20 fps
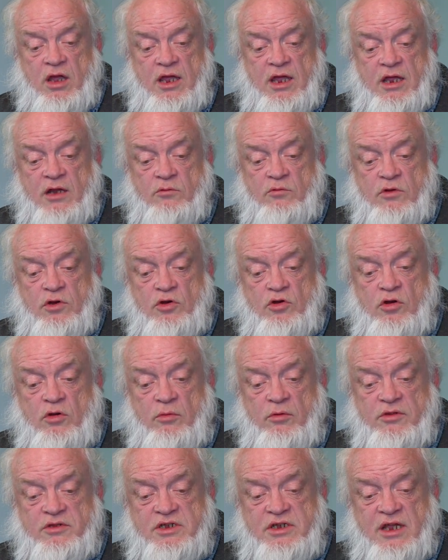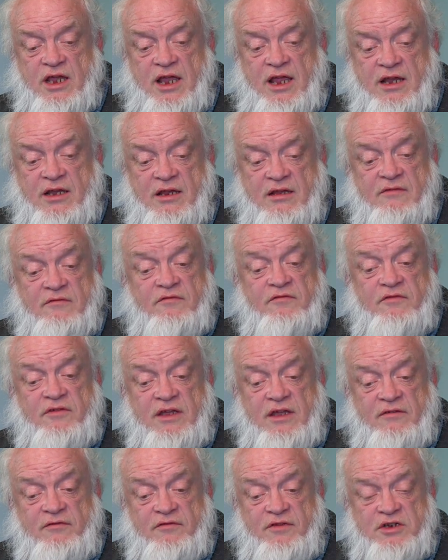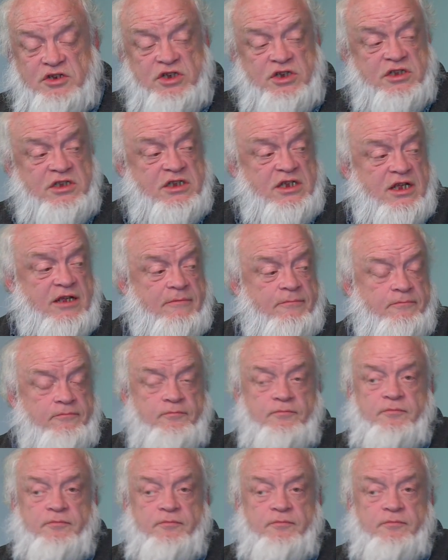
in renewables and in efficiency.